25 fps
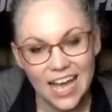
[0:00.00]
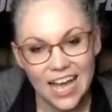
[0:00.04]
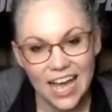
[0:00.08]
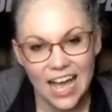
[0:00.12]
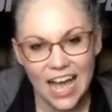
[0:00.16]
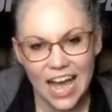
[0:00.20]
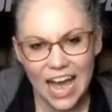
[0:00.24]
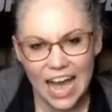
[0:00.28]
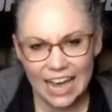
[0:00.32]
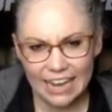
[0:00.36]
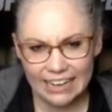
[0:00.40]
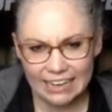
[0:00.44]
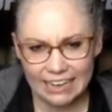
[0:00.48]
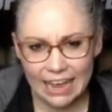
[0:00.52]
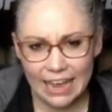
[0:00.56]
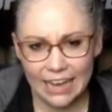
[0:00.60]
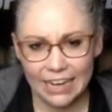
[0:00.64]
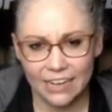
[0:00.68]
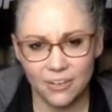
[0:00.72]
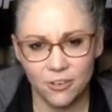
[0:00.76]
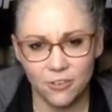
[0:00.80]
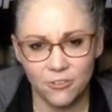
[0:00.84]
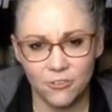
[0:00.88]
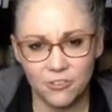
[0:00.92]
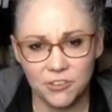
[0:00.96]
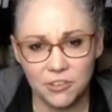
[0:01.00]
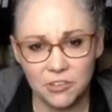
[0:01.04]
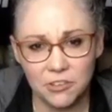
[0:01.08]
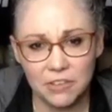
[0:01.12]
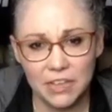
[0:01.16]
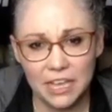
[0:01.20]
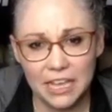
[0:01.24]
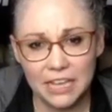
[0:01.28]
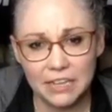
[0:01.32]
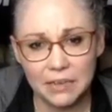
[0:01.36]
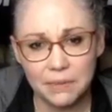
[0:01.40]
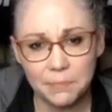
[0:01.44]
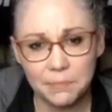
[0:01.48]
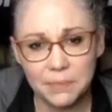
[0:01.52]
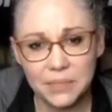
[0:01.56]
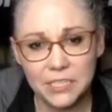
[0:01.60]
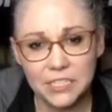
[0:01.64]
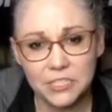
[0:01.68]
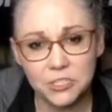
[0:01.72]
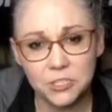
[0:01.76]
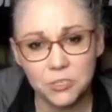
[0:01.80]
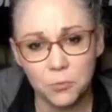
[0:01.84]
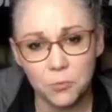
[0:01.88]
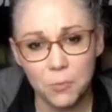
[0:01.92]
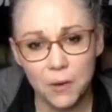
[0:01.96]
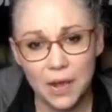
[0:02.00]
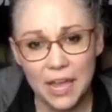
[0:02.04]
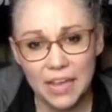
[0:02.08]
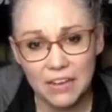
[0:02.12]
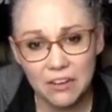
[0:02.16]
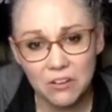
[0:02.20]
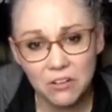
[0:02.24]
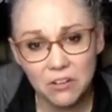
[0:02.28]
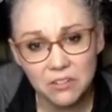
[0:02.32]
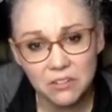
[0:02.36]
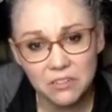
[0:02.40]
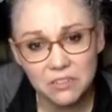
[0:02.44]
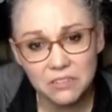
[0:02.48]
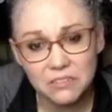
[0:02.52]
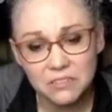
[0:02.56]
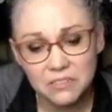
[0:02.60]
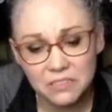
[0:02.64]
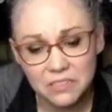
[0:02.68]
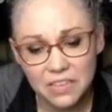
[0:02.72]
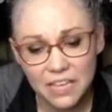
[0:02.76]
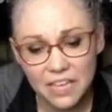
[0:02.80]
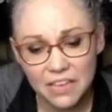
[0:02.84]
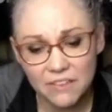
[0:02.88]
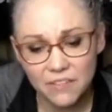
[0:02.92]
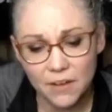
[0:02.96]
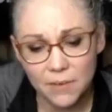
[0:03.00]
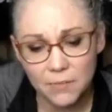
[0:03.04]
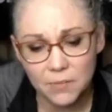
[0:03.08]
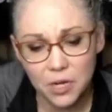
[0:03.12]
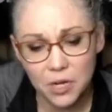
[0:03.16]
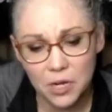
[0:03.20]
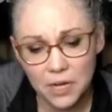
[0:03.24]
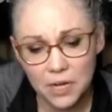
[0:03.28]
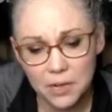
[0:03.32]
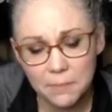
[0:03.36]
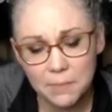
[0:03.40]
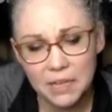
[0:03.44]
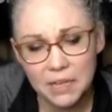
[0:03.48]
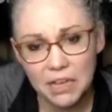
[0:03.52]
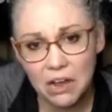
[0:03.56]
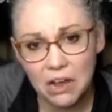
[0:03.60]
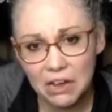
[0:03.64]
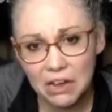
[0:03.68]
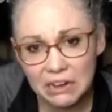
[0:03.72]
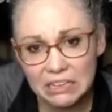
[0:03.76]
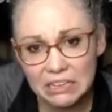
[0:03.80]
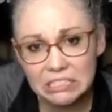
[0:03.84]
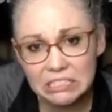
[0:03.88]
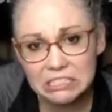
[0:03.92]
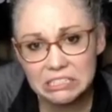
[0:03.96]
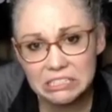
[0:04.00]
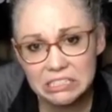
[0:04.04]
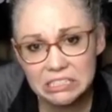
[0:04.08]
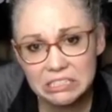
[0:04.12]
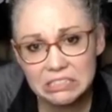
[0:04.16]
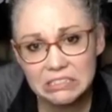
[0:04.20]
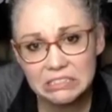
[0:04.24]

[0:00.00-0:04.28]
I kind of feel like a beached whale, if I'm going to be honest.